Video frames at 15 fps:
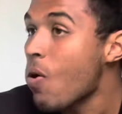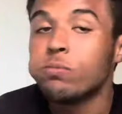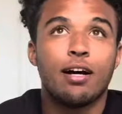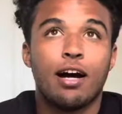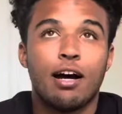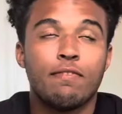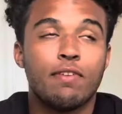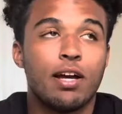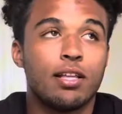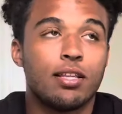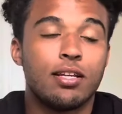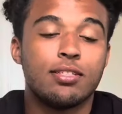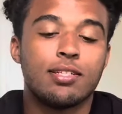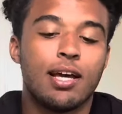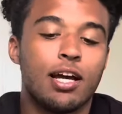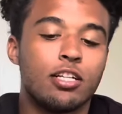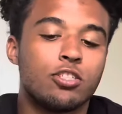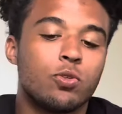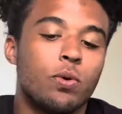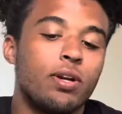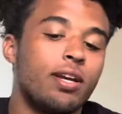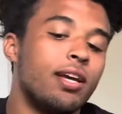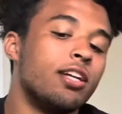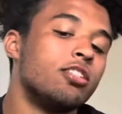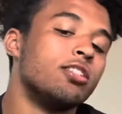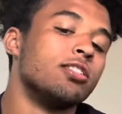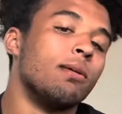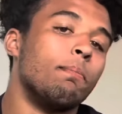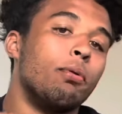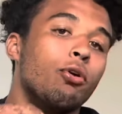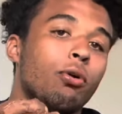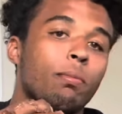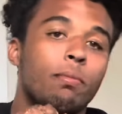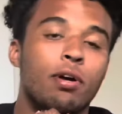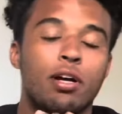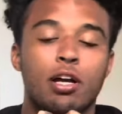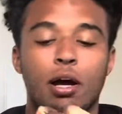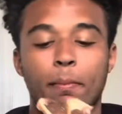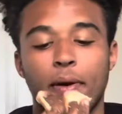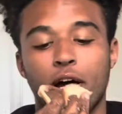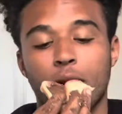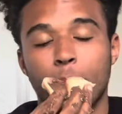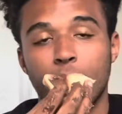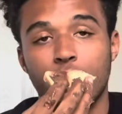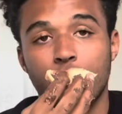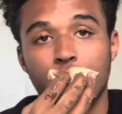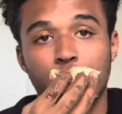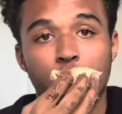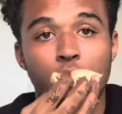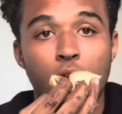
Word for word: I've at least had 20 inches of poop come out of me today.